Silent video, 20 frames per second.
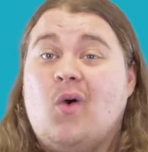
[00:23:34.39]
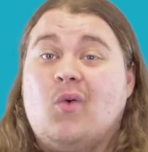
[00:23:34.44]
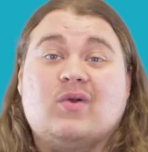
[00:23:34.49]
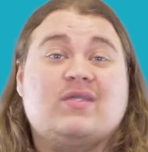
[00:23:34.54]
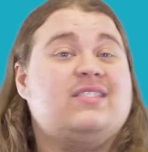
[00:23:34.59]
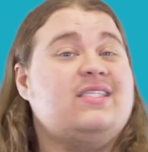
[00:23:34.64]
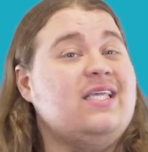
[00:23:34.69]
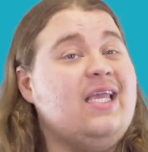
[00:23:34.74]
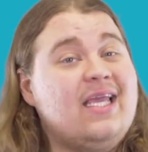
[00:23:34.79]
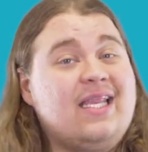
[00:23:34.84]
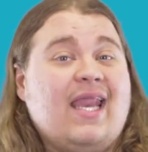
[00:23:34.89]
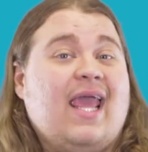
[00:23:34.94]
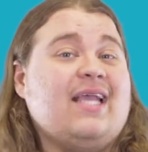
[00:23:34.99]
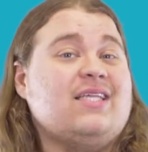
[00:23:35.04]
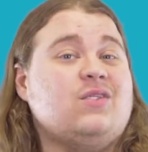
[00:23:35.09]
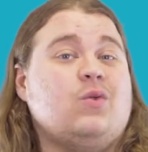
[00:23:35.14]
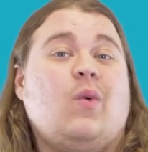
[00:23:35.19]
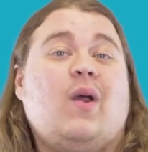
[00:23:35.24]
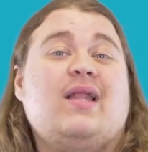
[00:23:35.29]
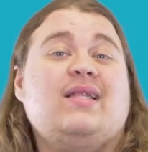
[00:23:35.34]
We'll see you
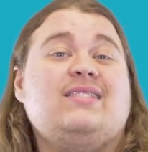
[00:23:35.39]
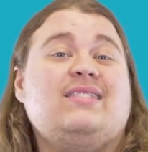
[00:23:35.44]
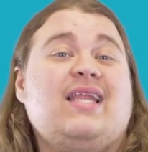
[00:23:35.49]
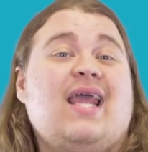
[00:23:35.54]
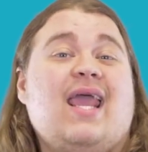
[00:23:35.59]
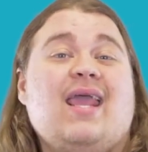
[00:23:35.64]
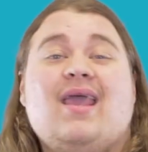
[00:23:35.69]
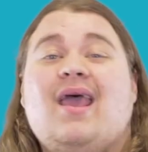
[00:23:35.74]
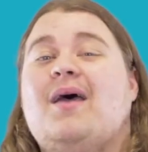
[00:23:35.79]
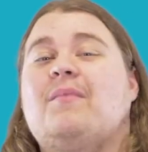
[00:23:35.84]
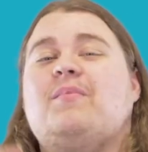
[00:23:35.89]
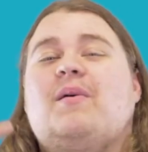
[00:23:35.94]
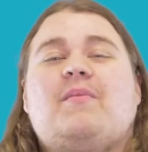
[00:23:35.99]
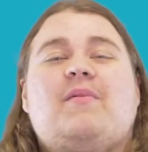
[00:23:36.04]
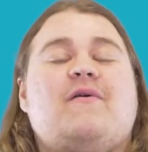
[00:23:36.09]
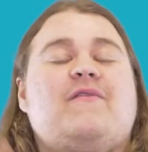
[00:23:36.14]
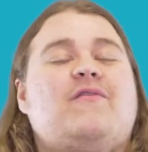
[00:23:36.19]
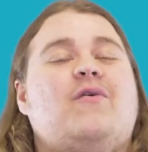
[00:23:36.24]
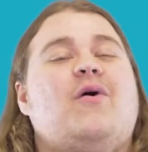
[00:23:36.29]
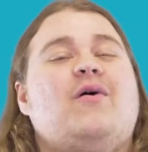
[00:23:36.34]
next Wednesday,
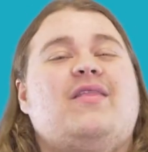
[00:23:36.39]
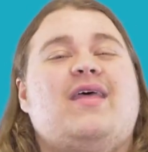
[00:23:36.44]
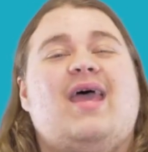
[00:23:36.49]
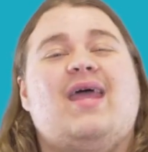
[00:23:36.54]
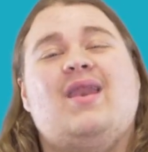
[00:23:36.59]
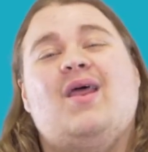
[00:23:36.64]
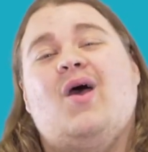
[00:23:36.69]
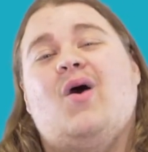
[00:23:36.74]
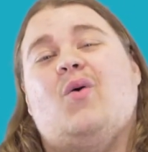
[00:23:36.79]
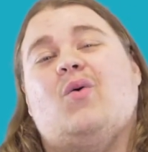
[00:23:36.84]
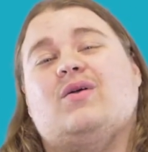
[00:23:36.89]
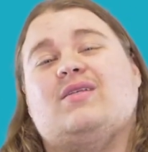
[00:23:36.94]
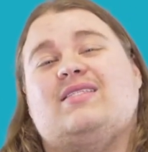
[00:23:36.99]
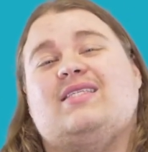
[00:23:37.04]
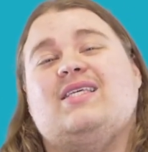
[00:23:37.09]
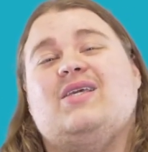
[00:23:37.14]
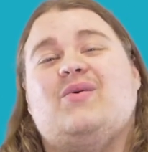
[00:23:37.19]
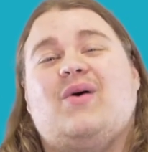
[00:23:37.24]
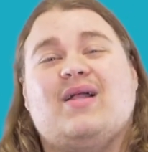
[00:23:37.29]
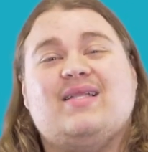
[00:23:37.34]
but before then, we'll
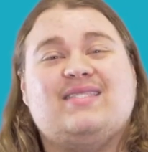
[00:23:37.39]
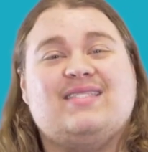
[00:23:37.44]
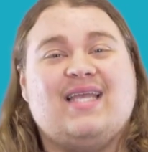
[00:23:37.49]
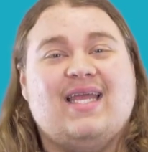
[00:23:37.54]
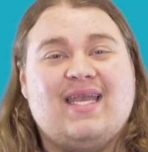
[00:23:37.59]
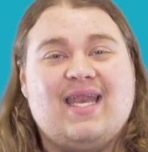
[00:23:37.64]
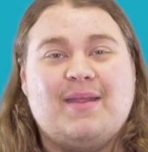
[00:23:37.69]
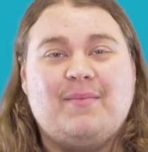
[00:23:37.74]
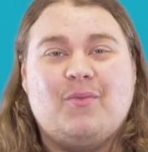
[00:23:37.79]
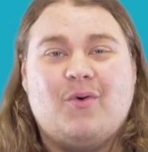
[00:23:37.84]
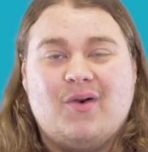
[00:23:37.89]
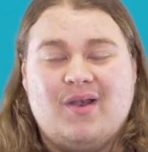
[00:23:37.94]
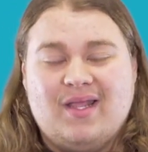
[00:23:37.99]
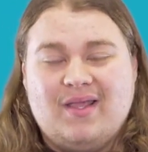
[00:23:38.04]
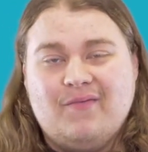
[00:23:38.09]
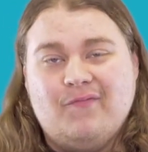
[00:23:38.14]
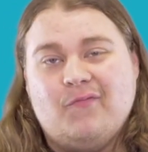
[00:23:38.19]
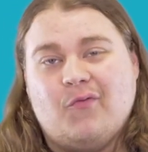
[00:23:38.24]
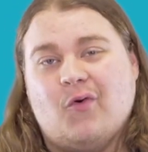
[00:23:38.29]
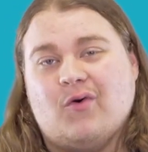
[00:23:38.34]
see you on Sunday
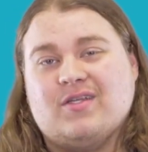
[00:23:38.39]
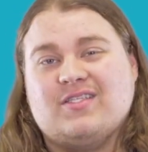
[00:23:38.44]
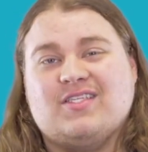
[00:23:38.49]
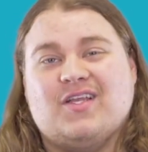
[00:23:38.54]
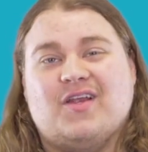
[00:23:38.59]
morning for